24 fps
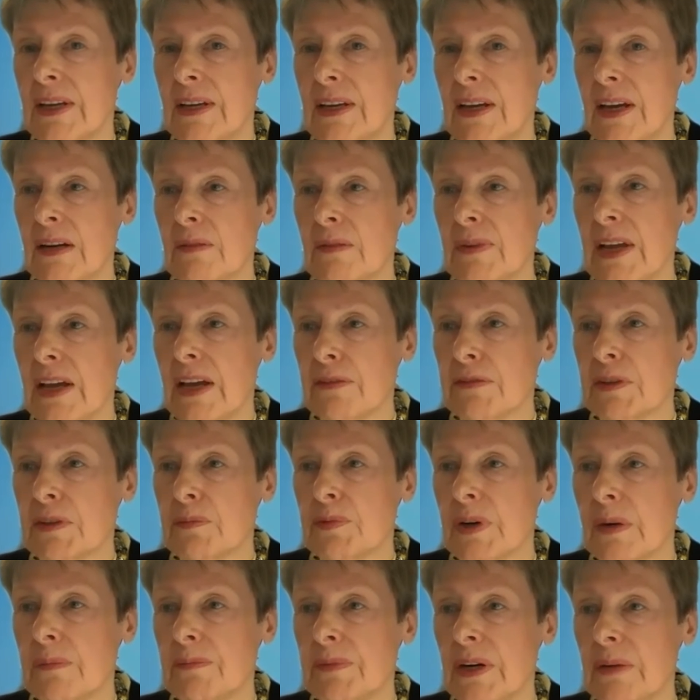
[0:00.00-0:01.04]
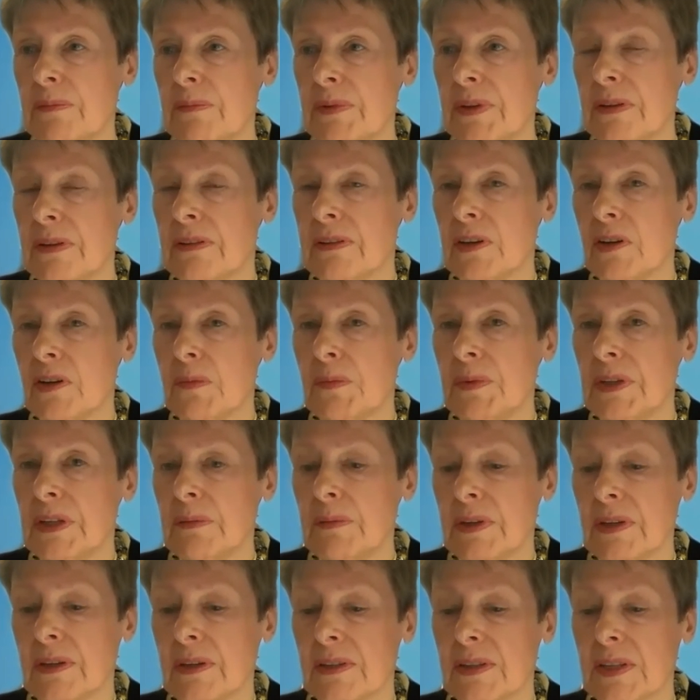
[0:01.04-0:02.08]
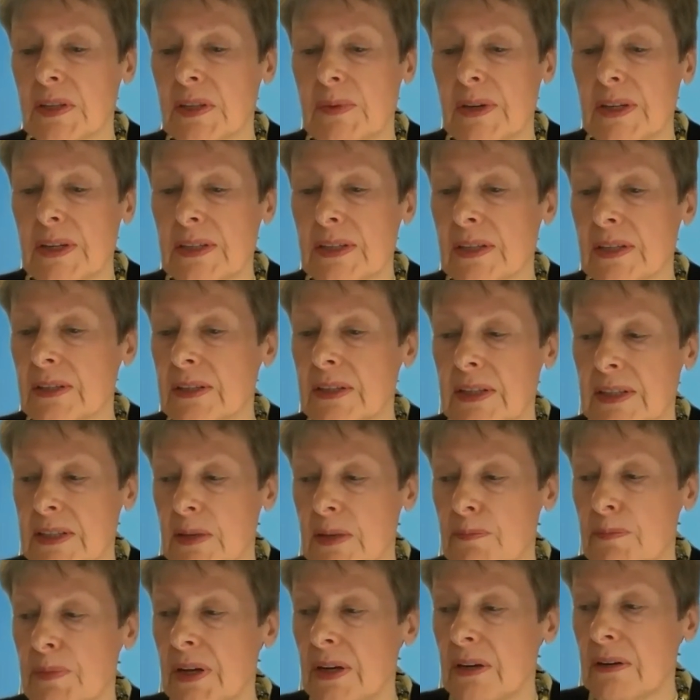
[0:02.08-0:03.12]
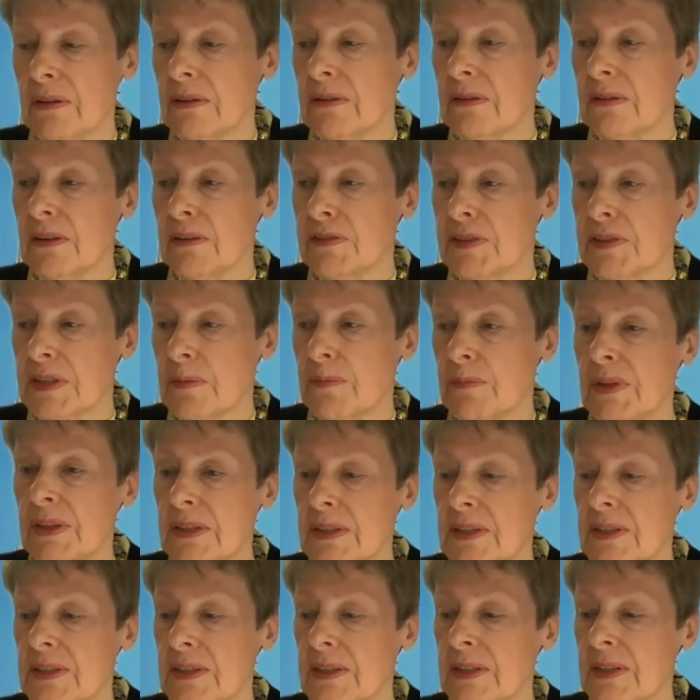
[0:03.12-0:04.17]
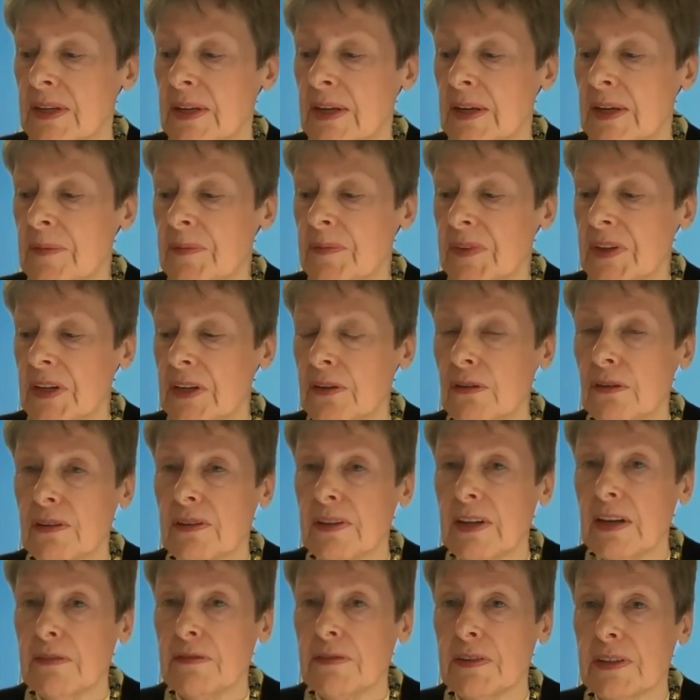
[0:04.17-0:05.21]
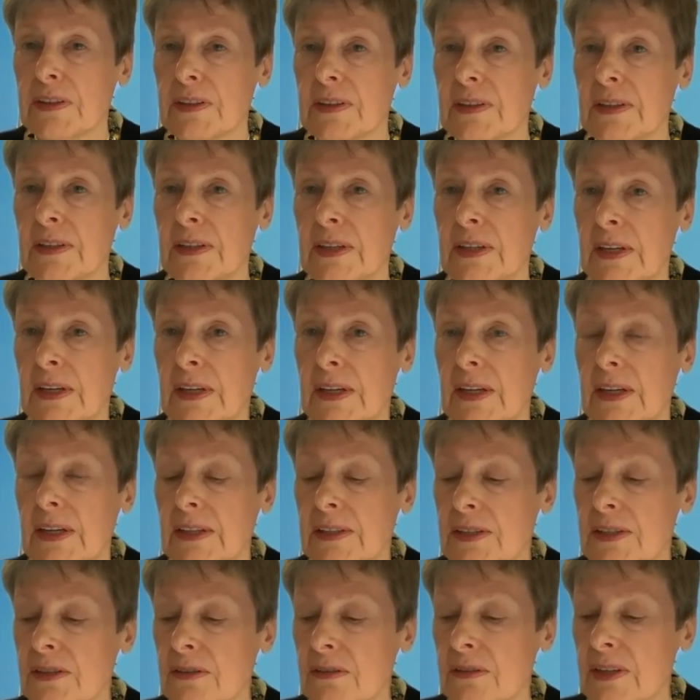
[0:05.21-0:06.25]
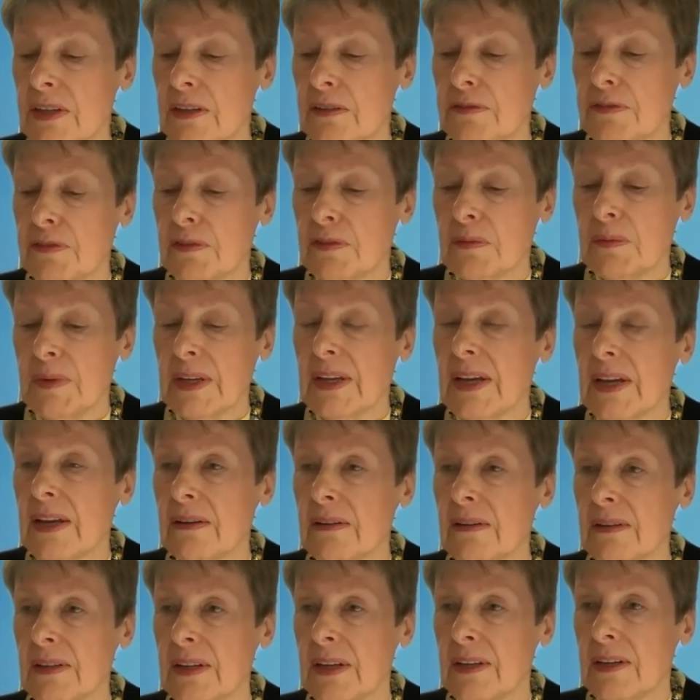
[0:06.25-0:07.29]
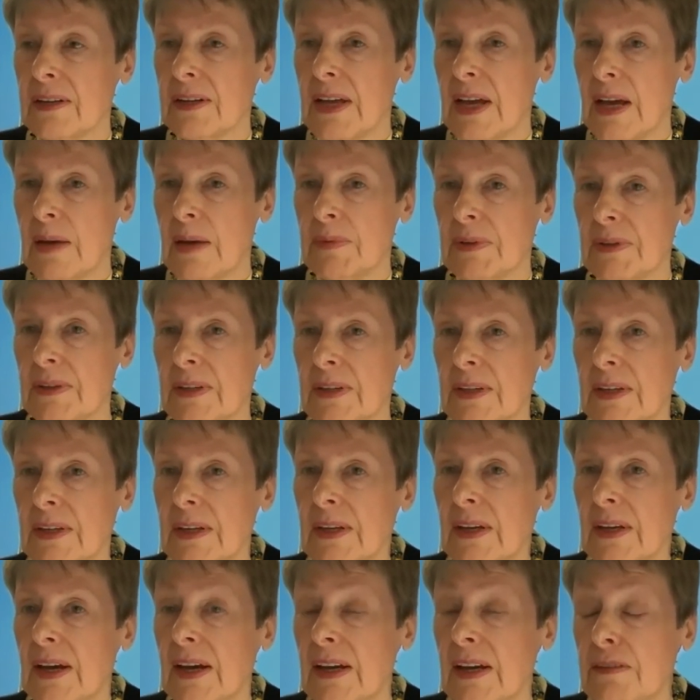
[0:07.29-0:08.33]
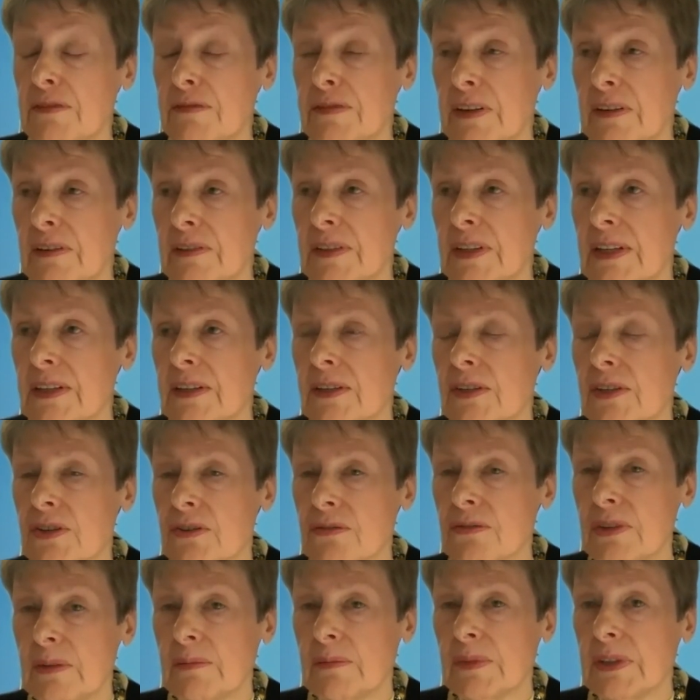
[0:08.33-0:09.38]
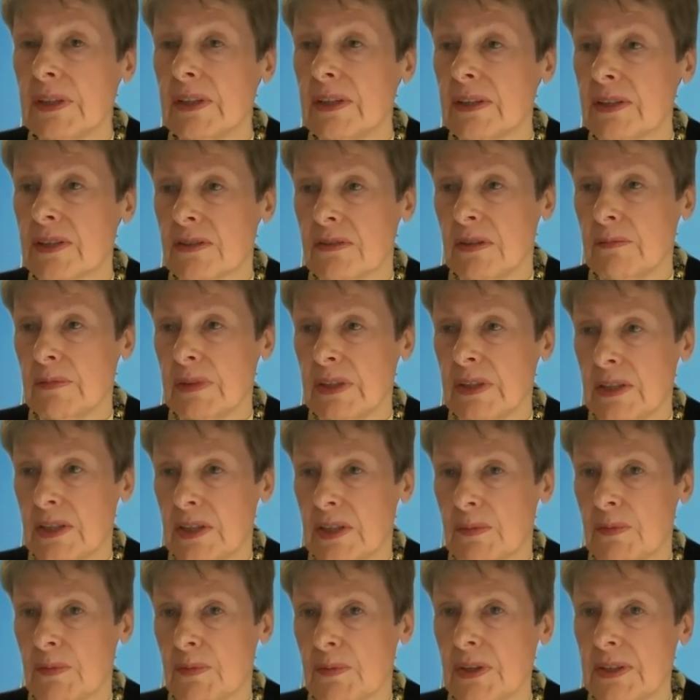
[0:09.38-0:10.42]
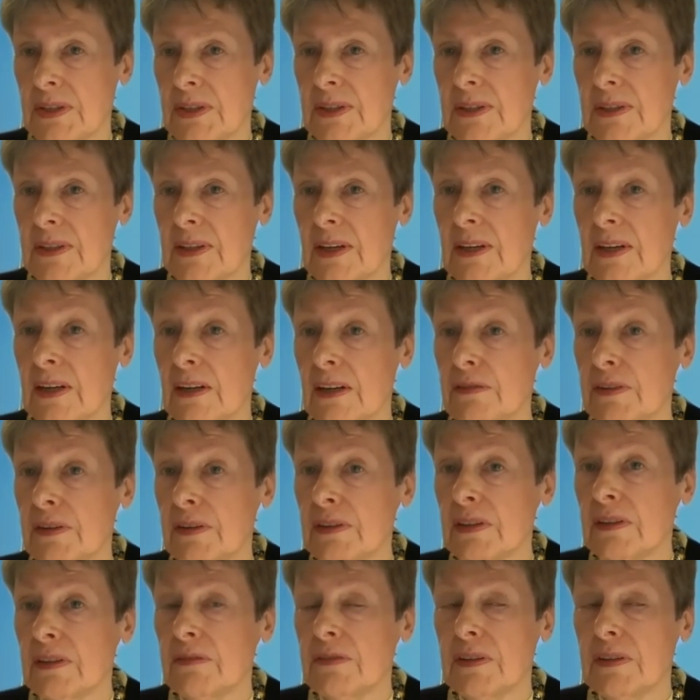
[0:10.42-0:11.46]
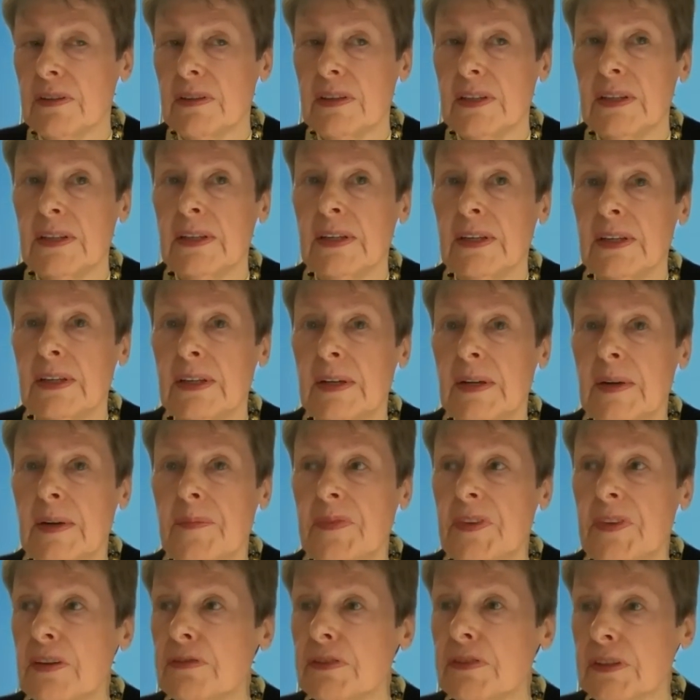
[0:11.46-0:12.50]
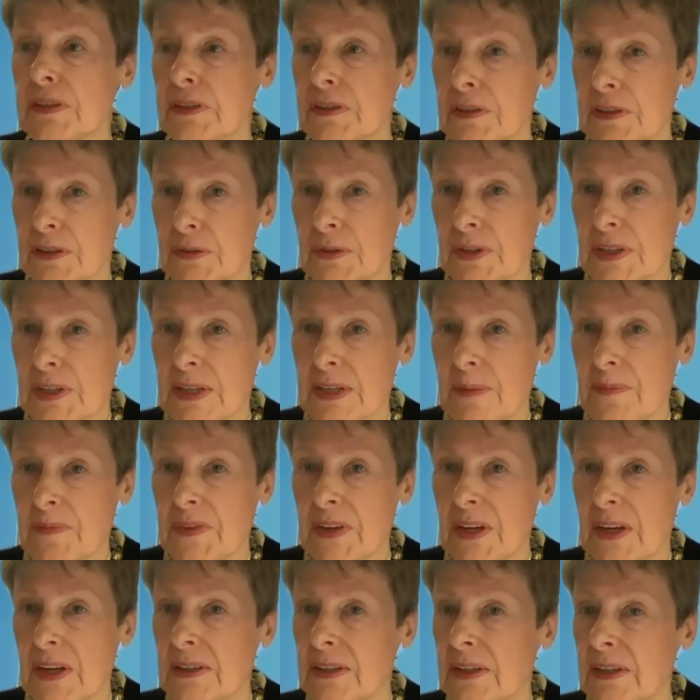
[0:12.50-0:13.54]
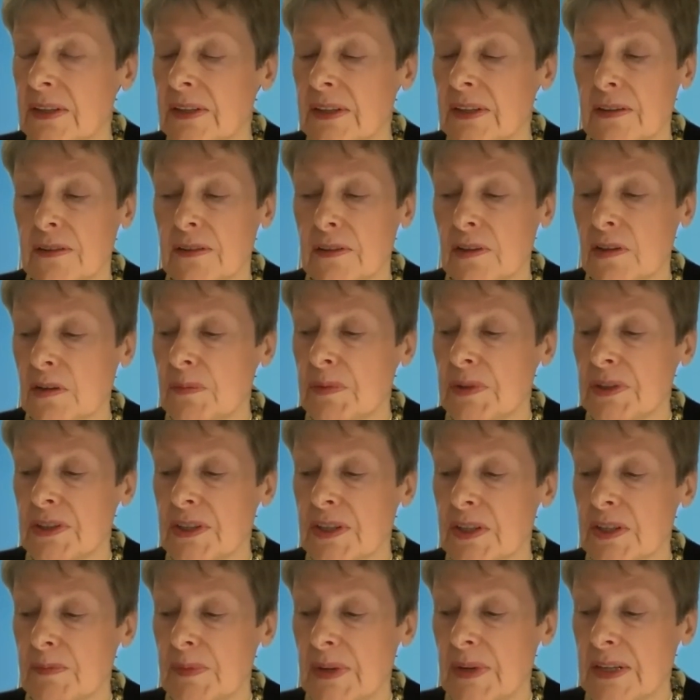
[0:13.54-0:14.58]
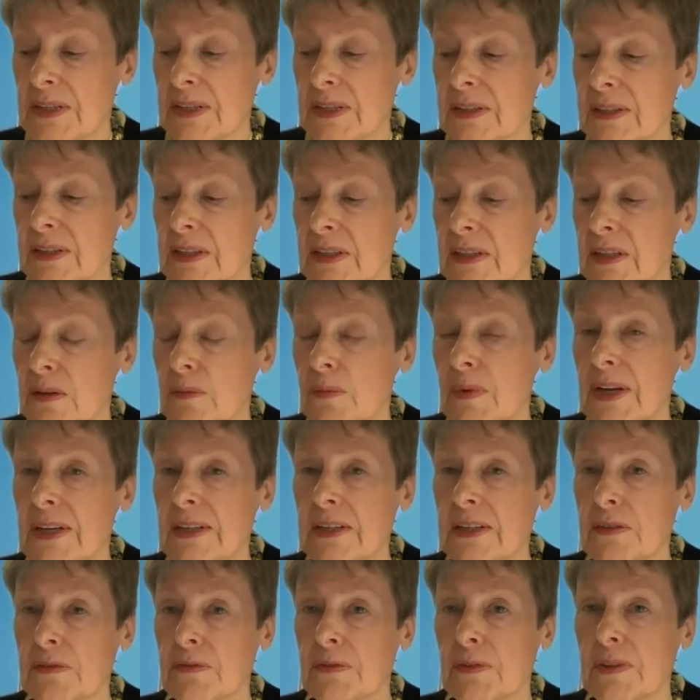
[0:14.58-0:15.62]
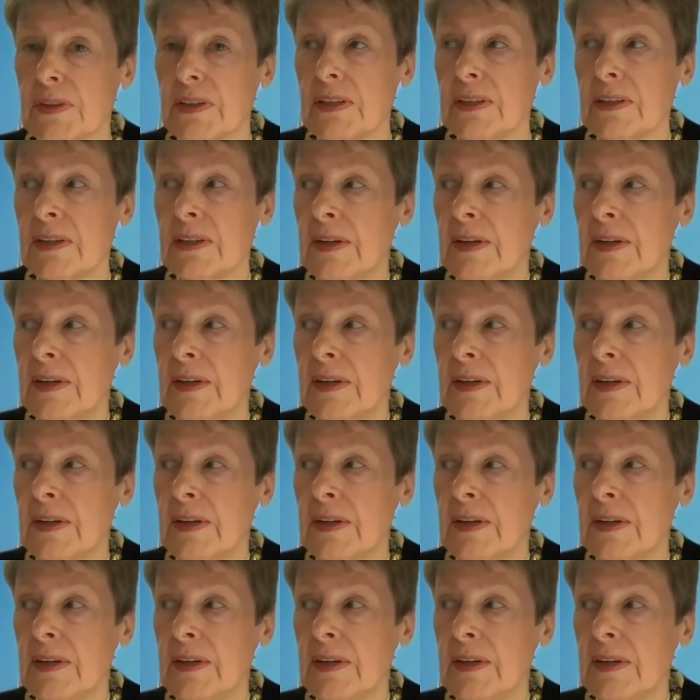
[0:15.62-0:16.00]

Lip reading: And we have to prop up Ethiopia because basically it's a pillar of stability in North Africa. And so therefore we cannot let it happen. I found that extremely, extremely disappointing. And I found it very difficult to accept that. And Ethiopia just basically, they waited for the